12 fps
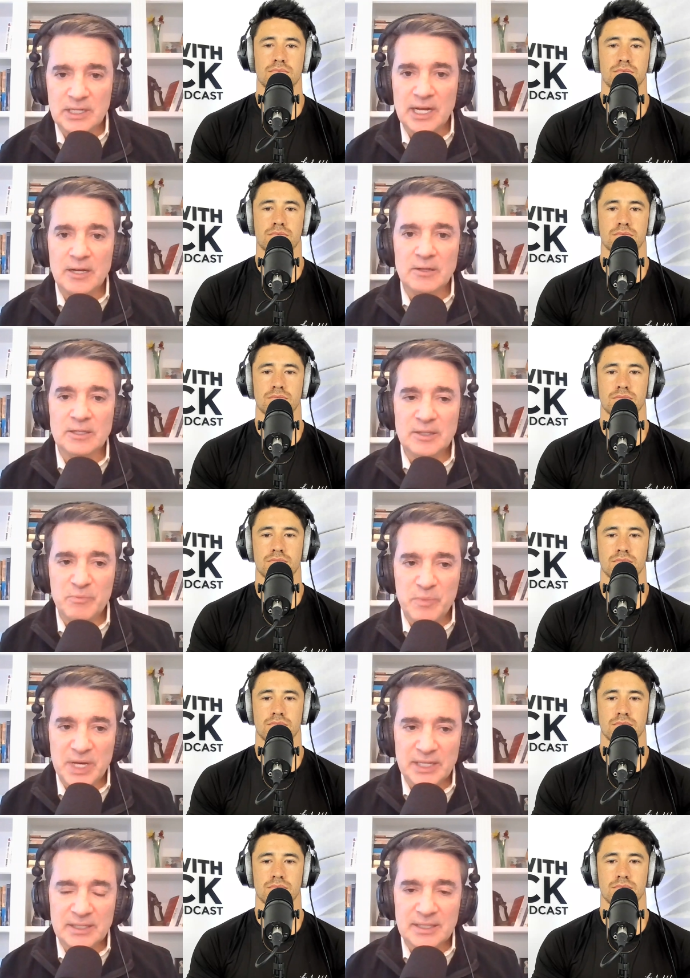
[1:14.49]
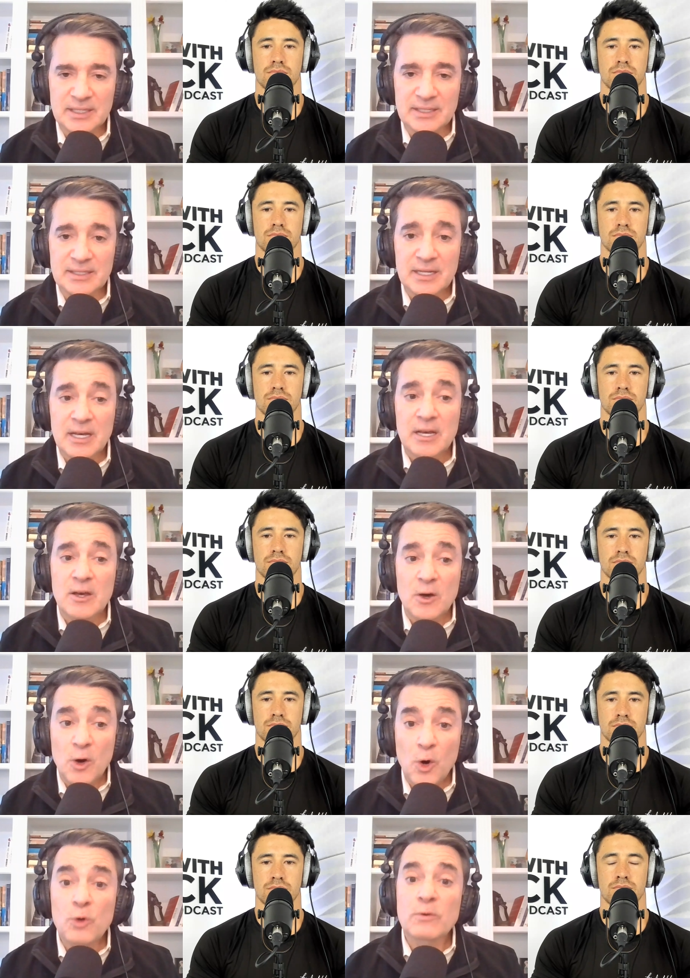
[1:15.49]
Speaker 1: daily basis
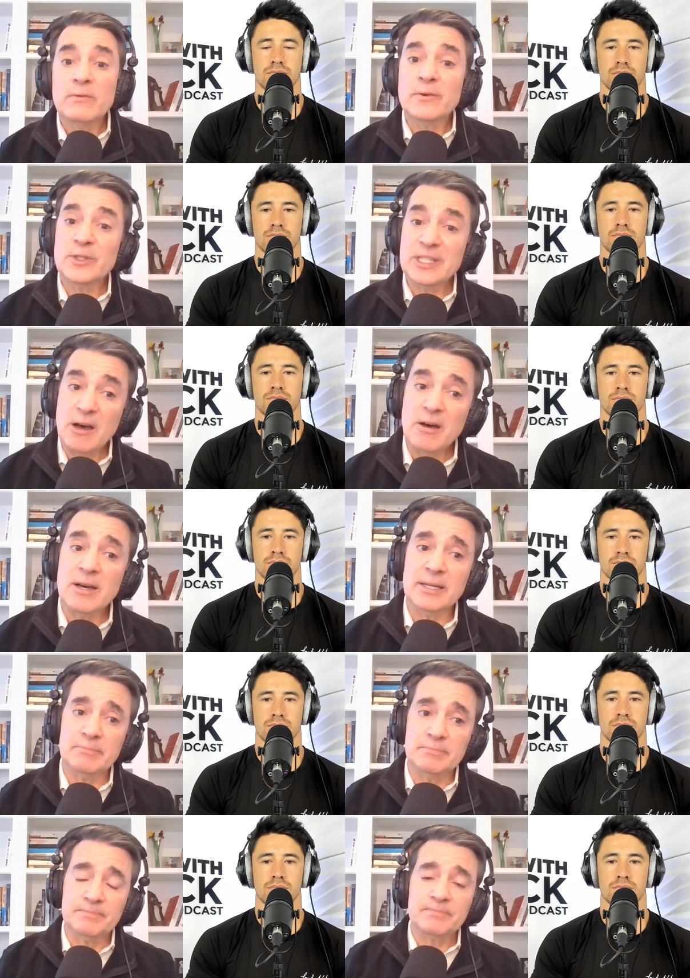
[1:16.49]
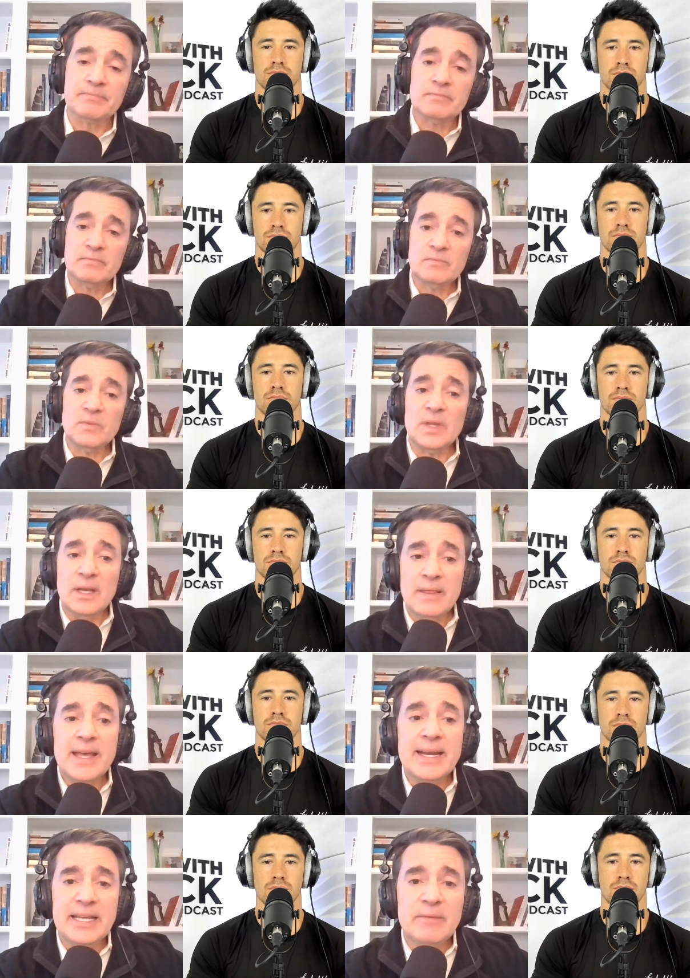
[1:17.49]
over time
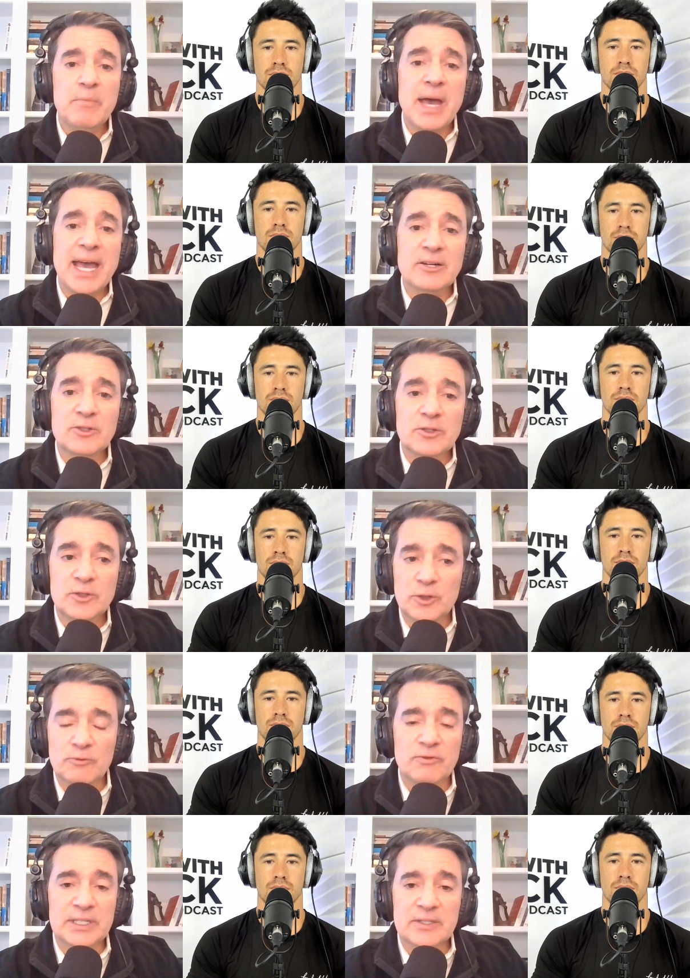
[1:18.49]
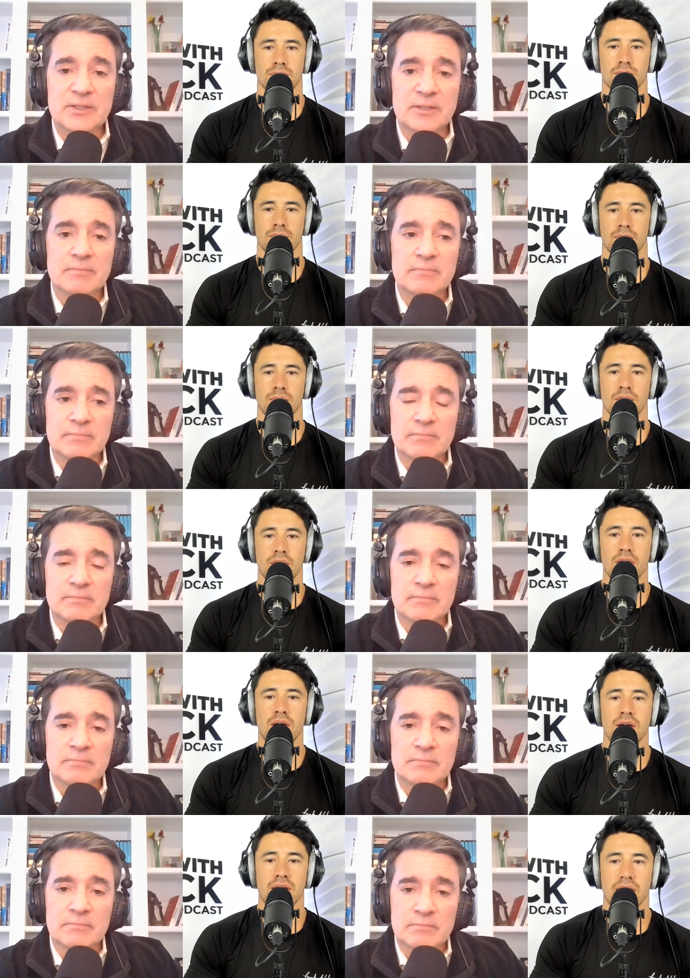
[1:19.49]
that impact your risk.
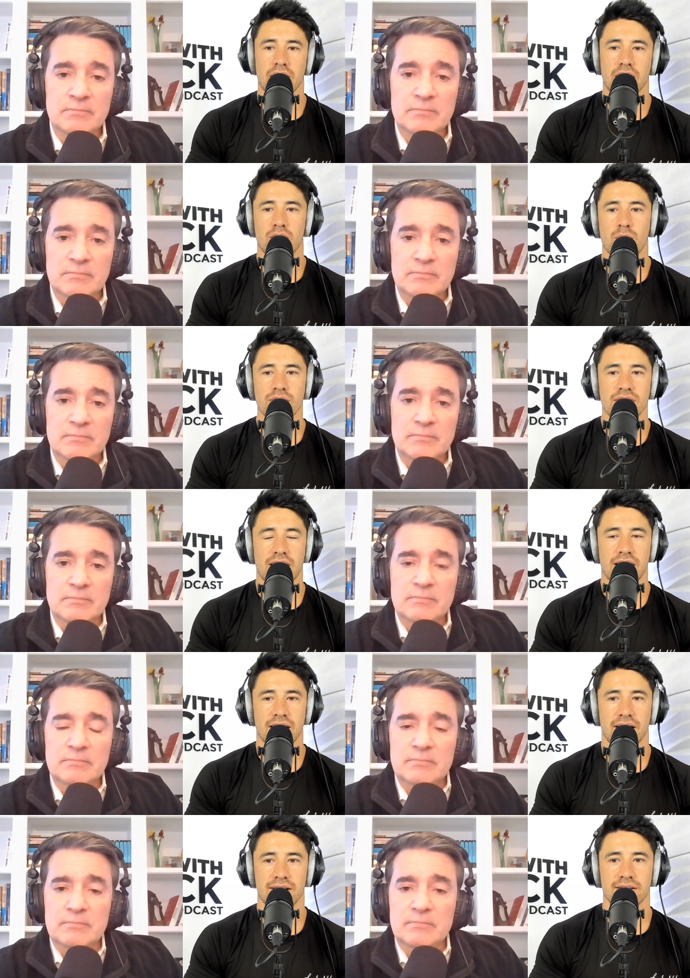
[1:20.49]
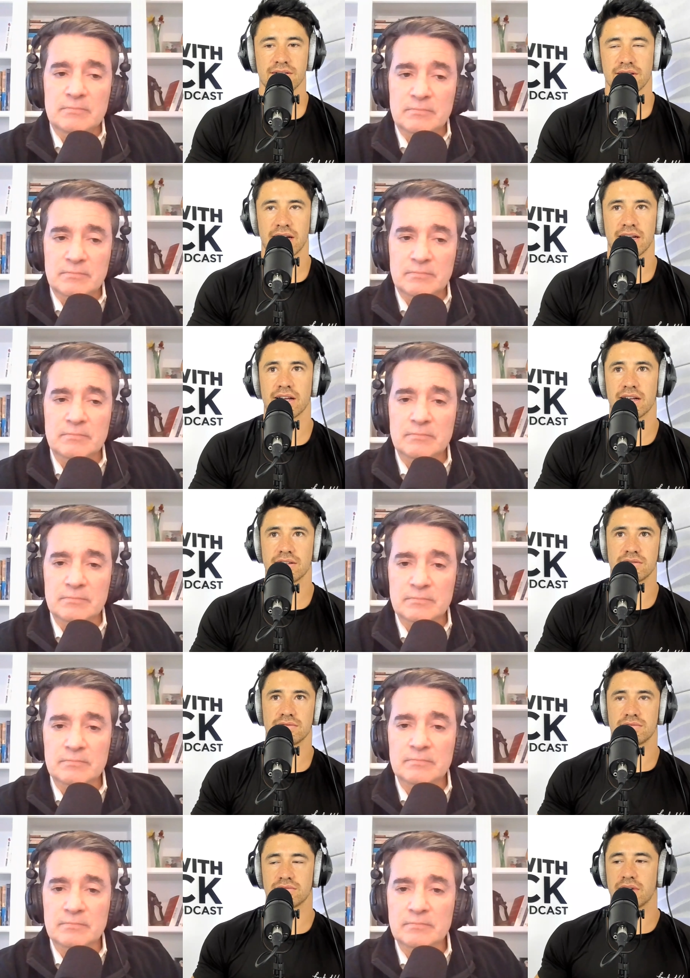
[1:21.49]
Speaker 2: Yeah, a quote that I like that
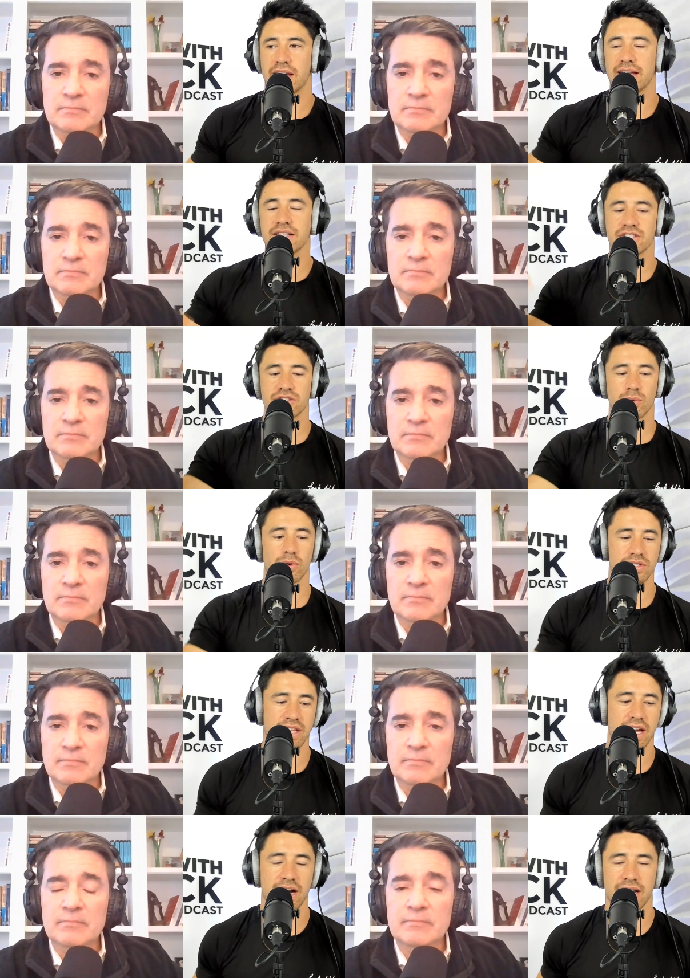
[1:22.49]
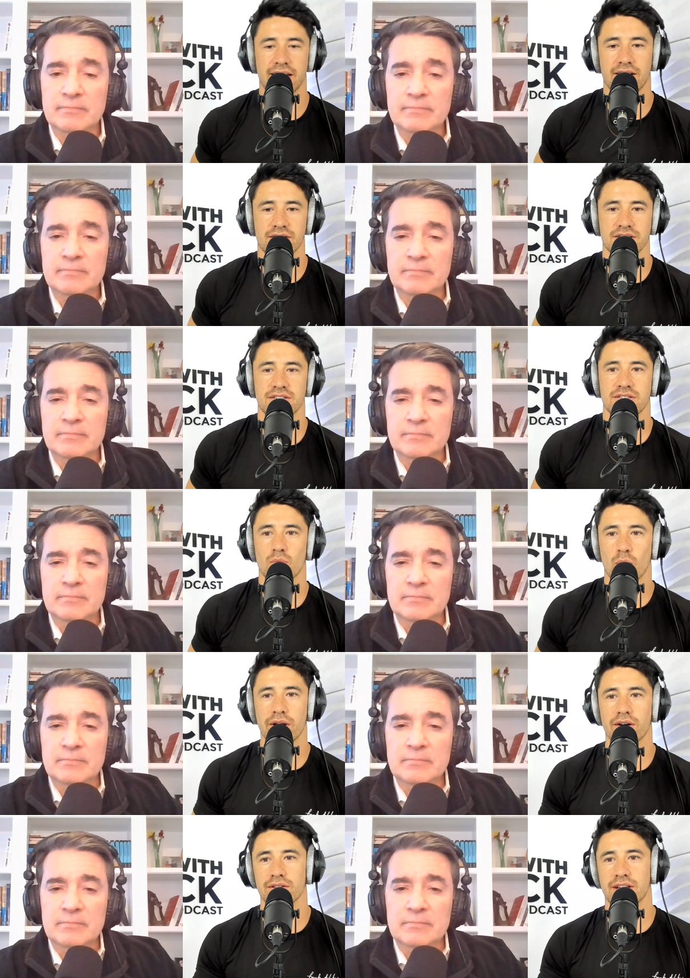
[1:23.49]
hints towards that idea is one
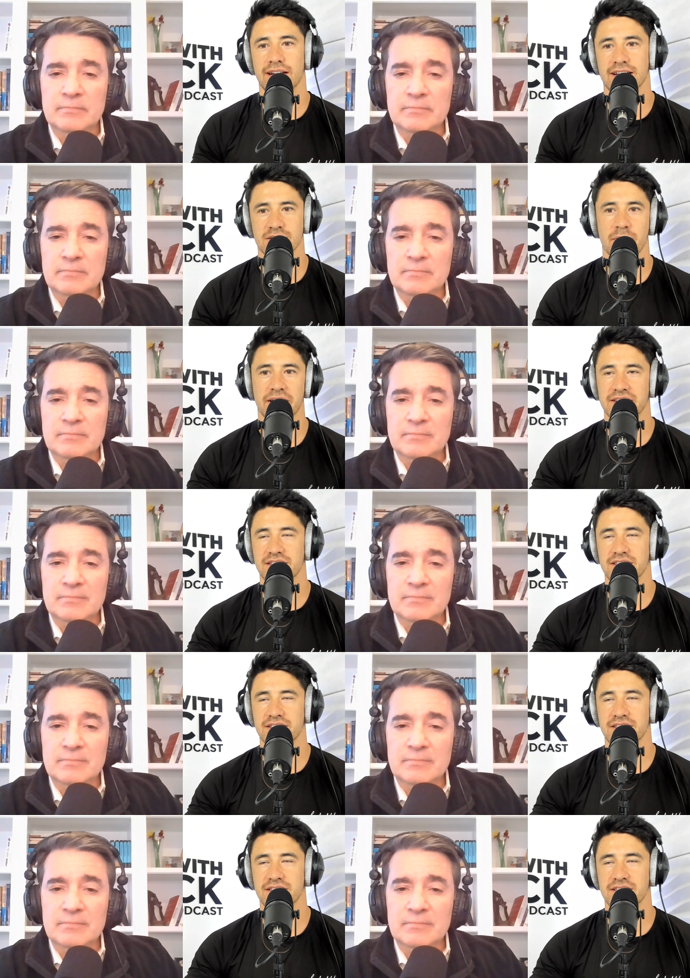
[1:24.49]
hot day doesn't make